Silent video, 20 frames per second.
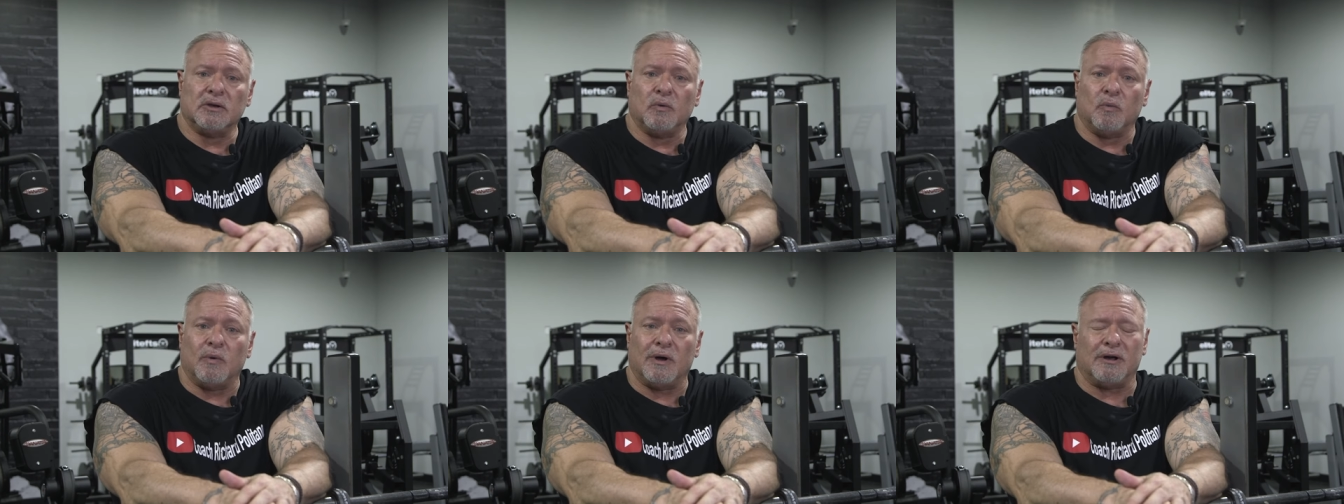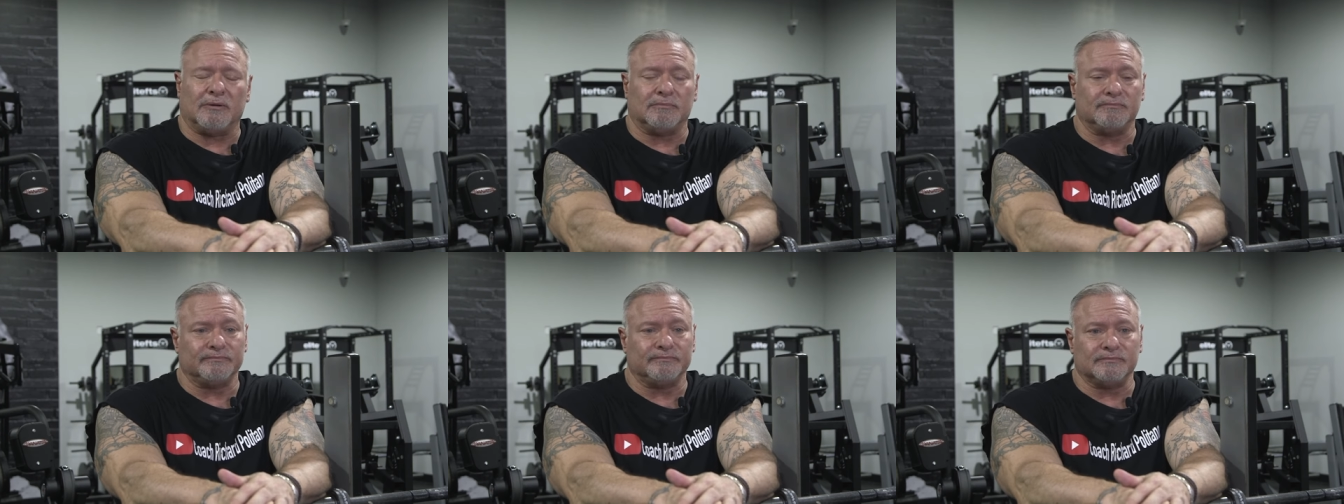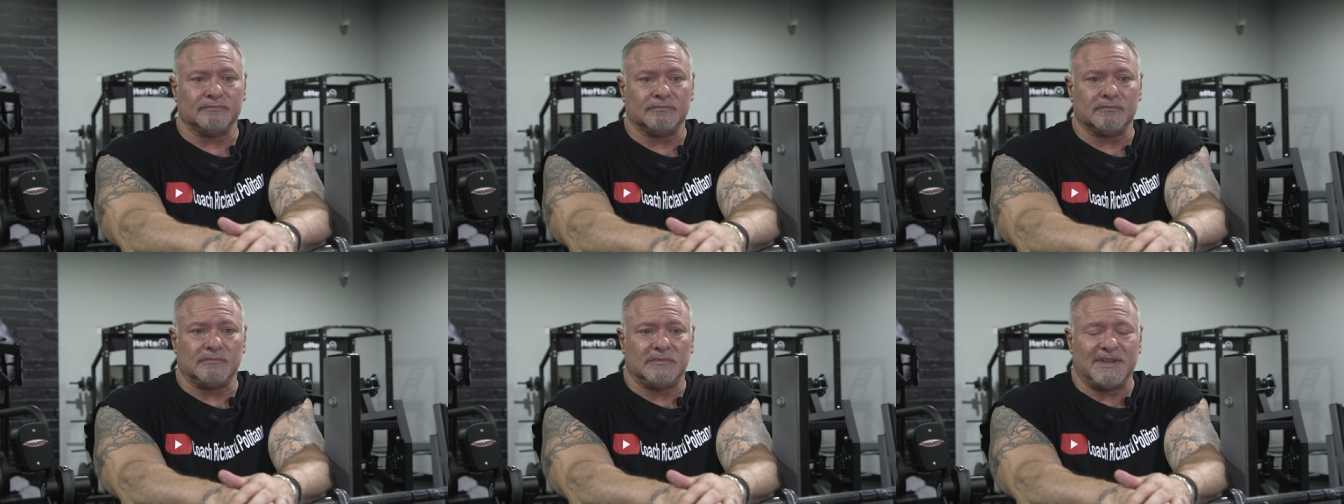Well,
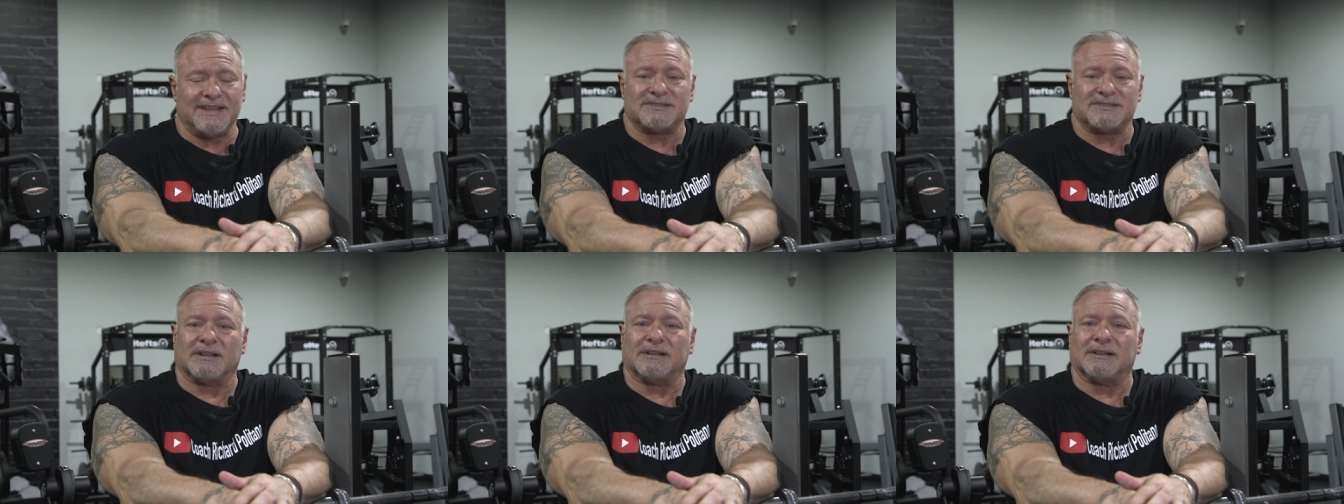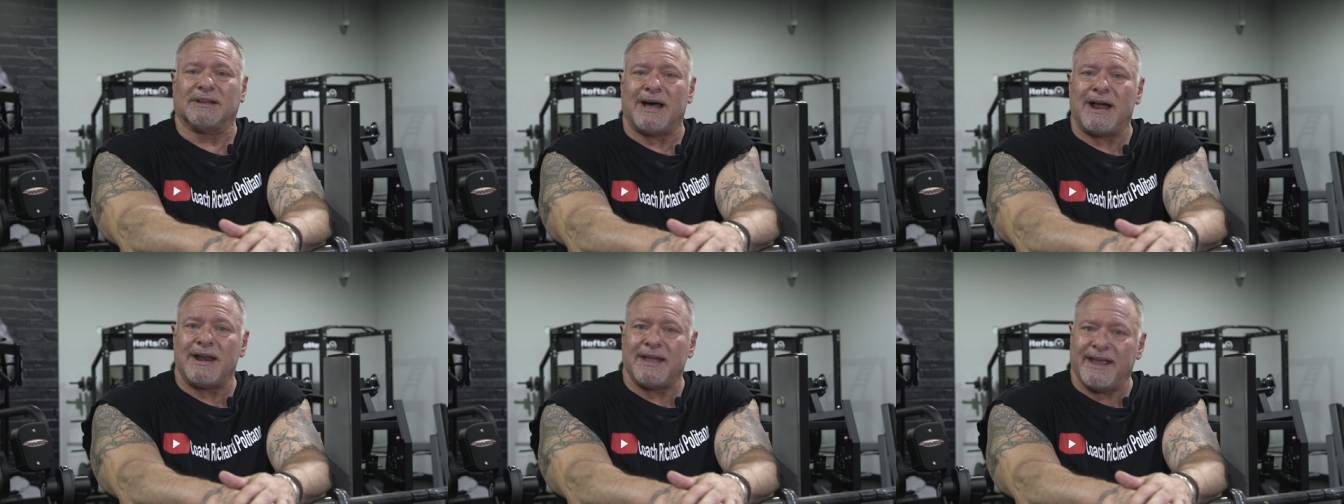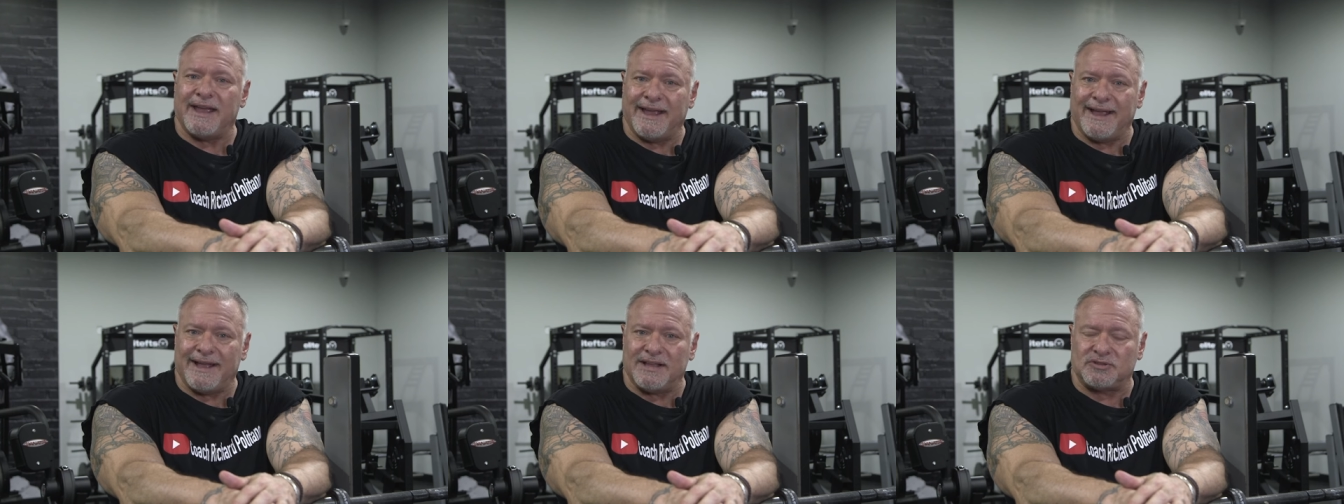there's a lot
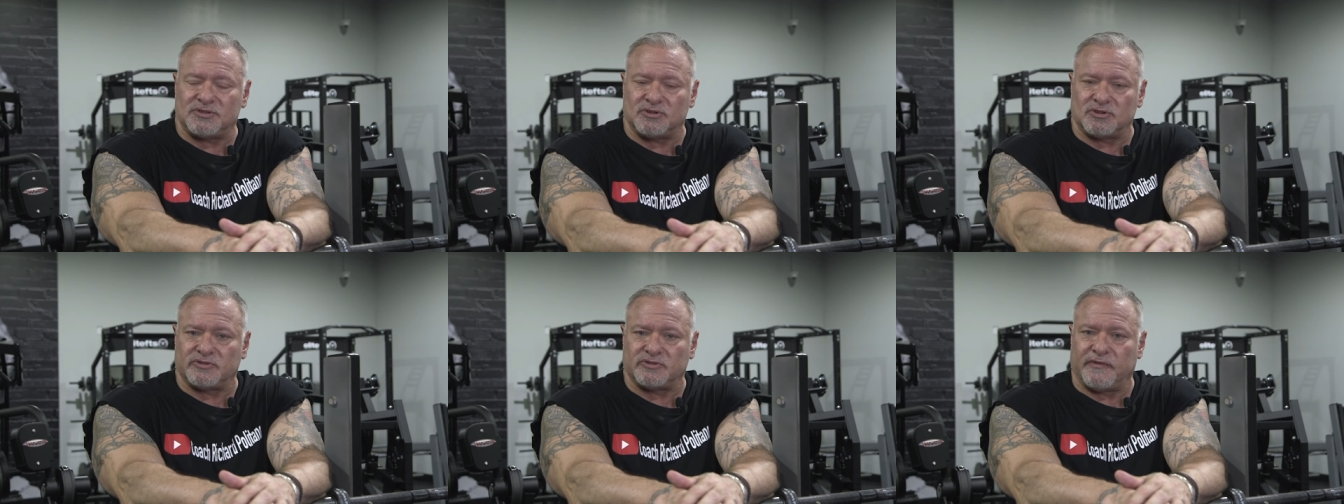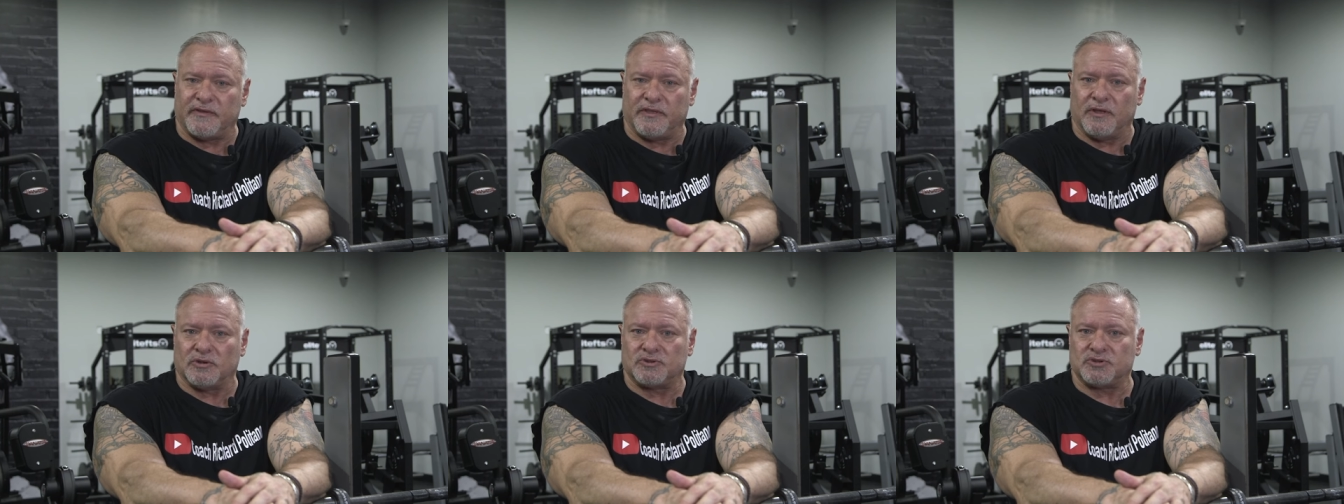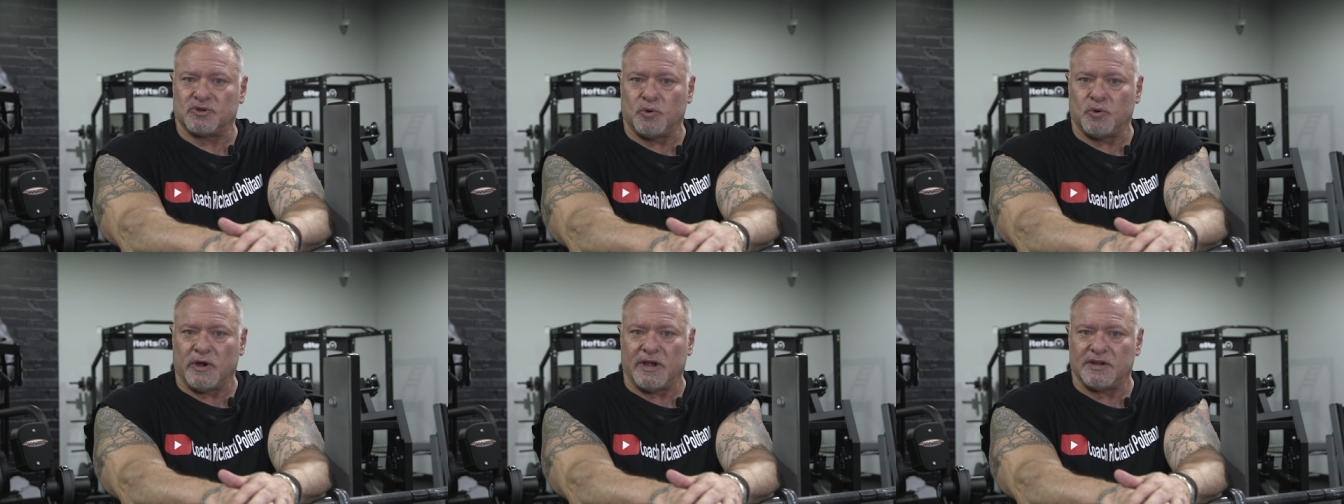of answers for
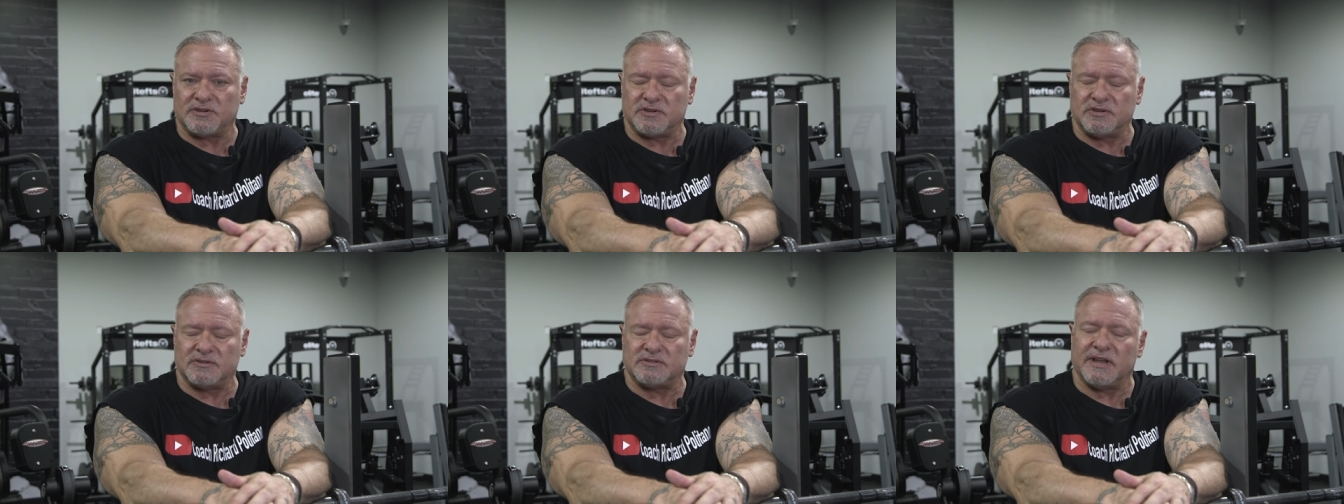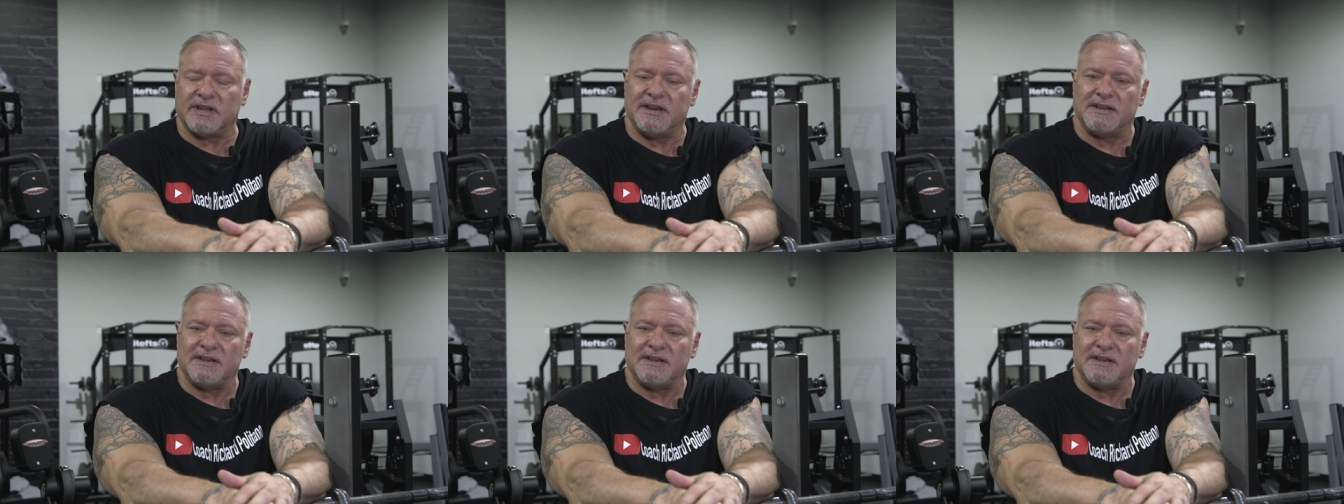those questions,